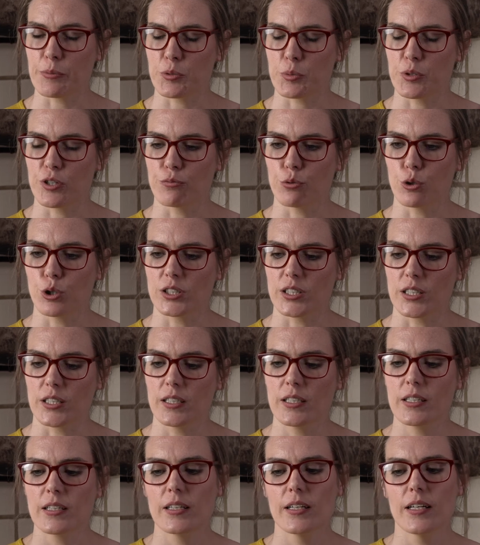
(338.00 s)
of
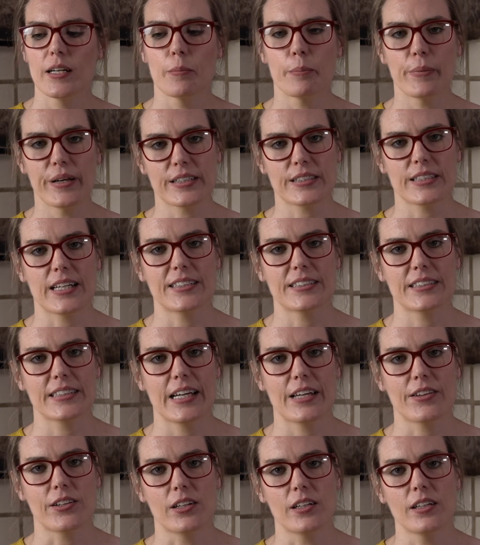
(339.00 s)
water, mix that
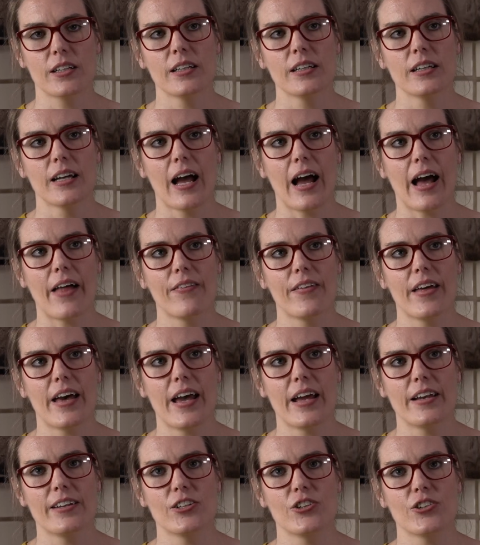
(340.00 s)
together, and
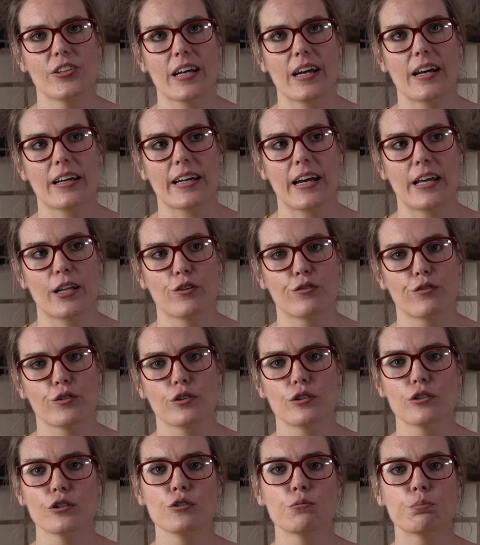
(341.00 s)
then you get a kind of
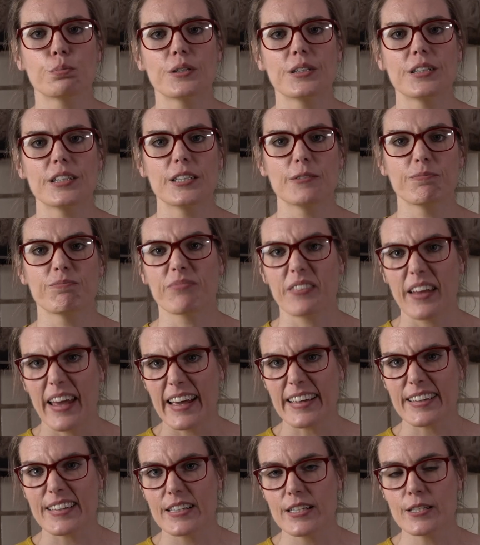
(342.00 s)
gloopy,
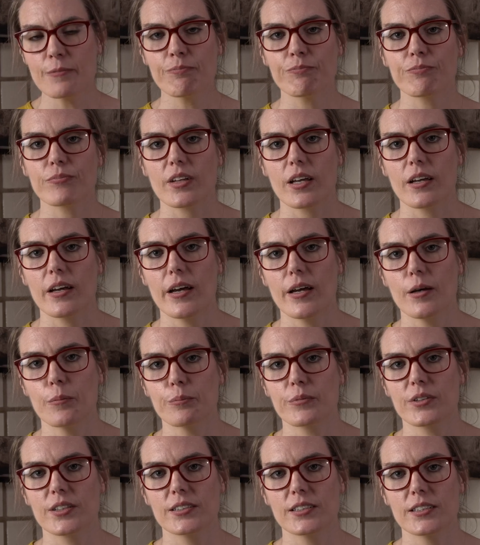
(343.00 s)
eggy
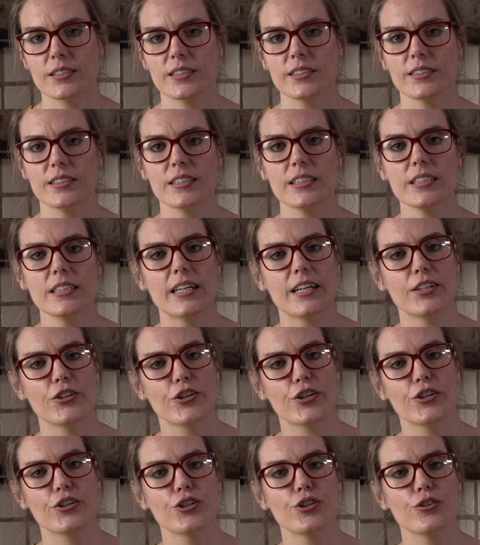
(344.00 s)
consistency, and you
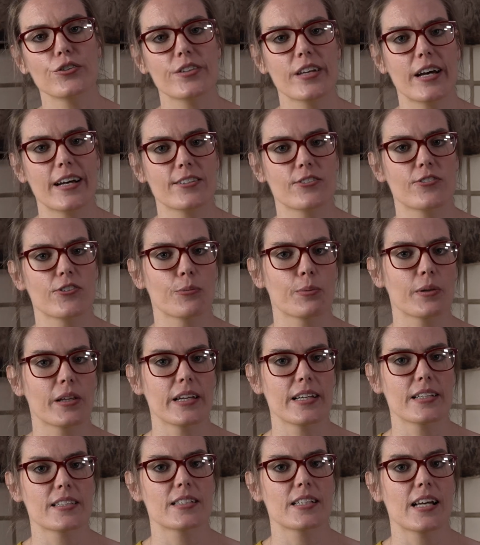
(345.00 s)
can use that to
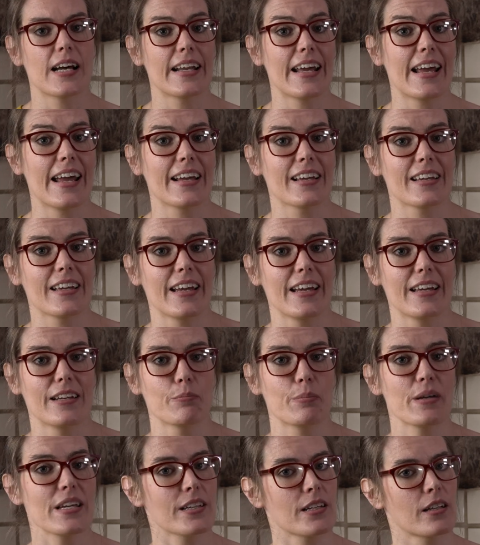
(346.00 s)
replace an egg in
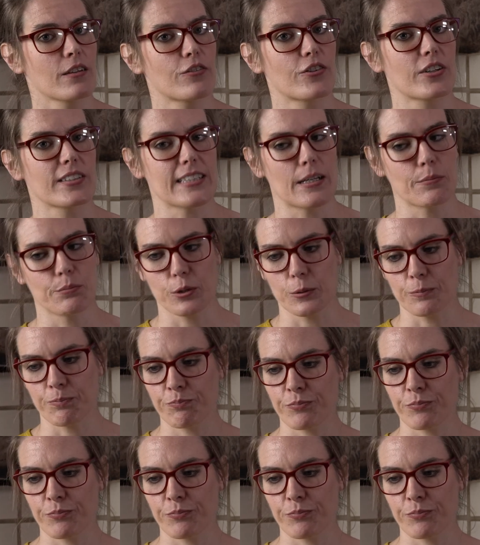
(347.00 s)
baking, for example.